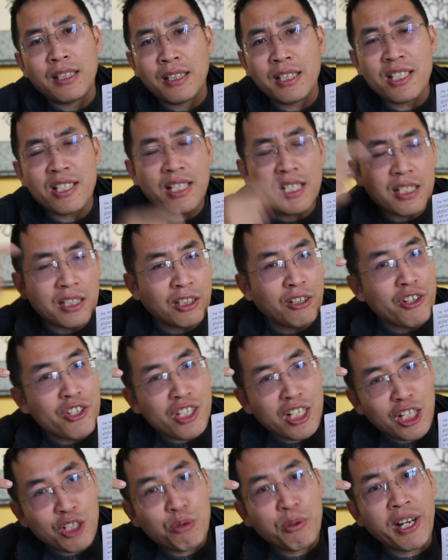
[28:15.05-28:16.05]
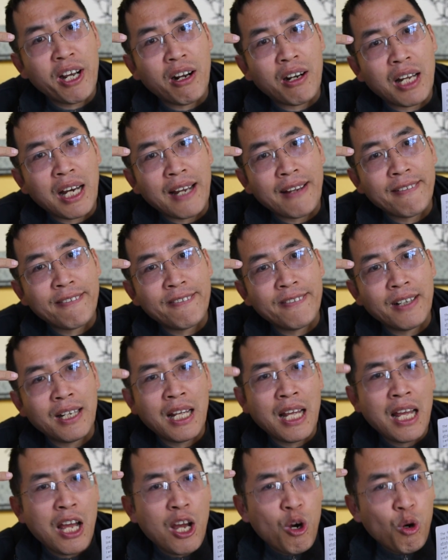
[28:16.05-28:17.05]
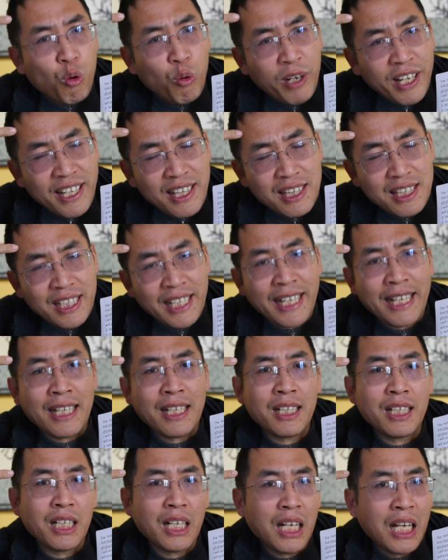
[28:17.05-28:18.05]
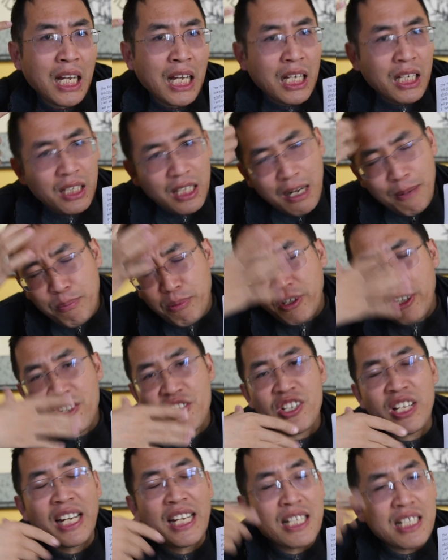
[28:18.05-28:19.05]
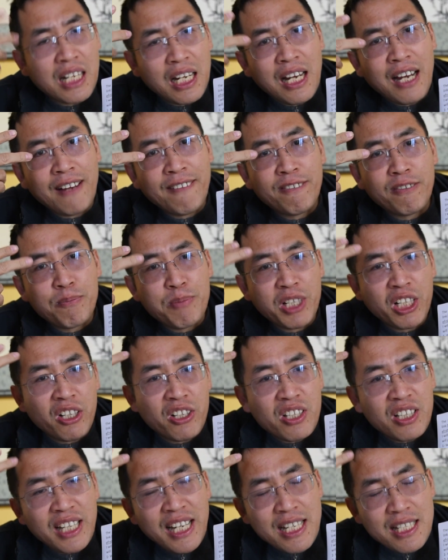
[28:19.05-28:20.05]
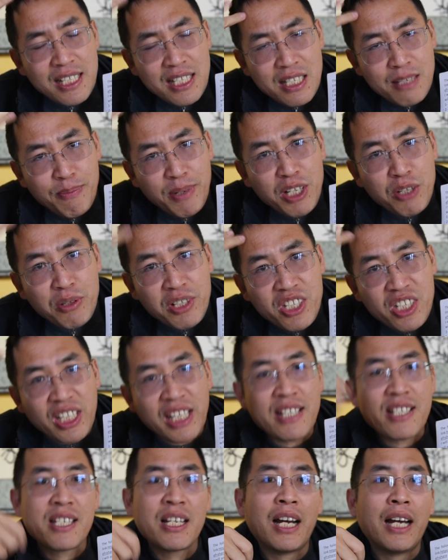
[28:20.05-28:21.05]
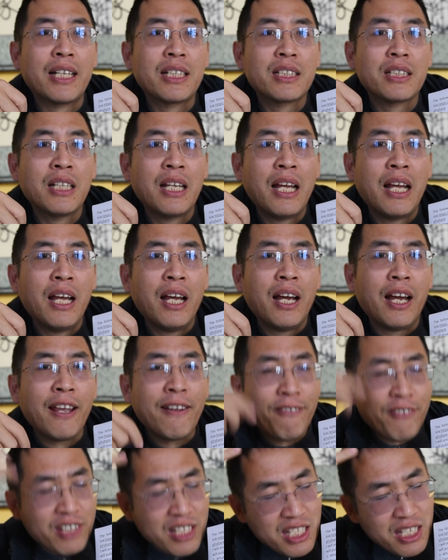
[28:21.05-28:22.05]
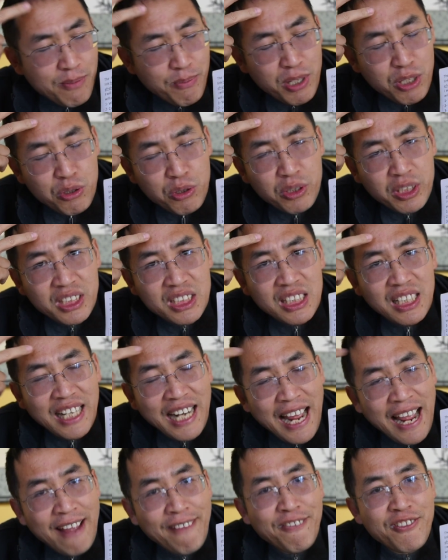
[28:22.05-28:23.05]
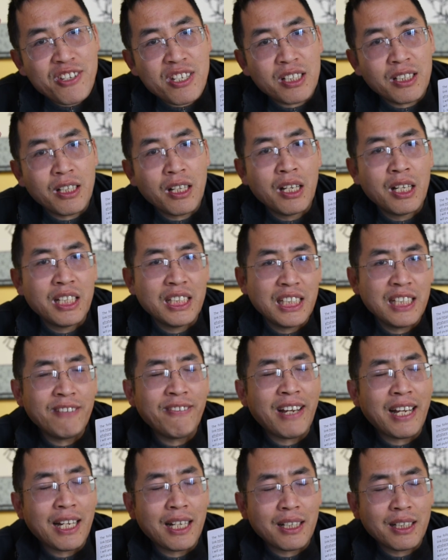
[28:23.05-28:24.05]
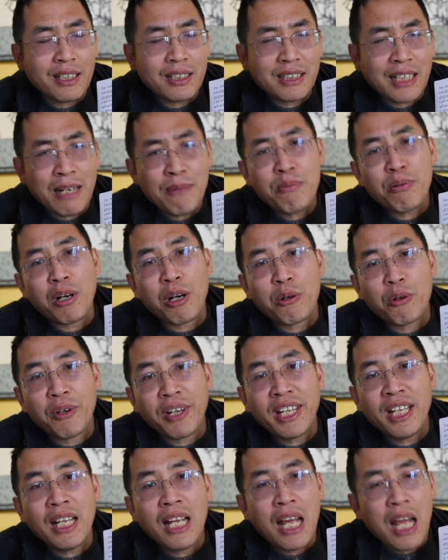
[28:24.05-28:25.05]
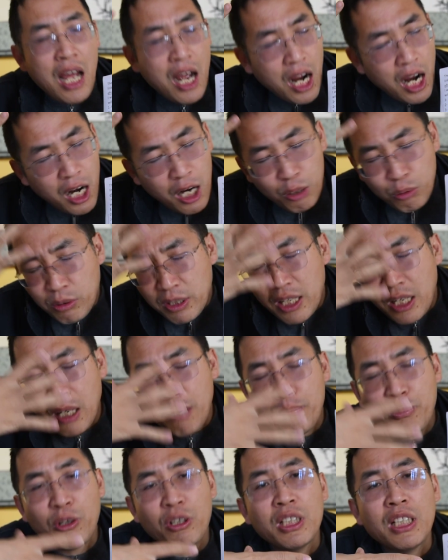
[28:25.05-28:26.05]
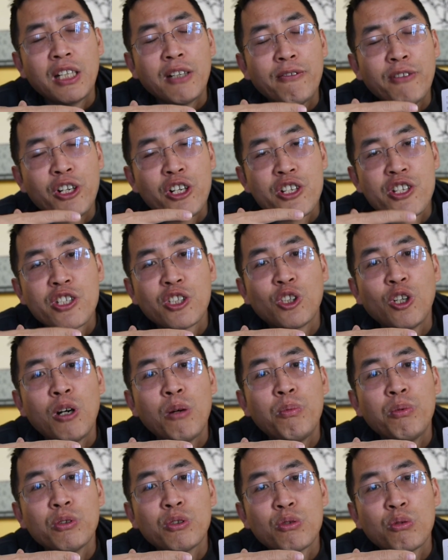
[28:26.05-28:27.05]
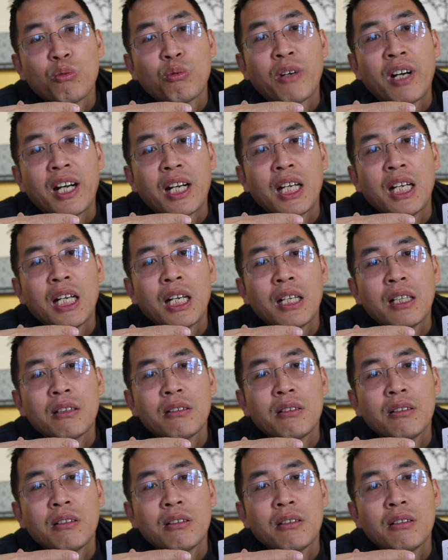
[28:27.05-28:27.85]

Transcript: This is not a real life. We think a person is alive because there's a spirit inside. If the spirit left, even temporary, our body will stop to work.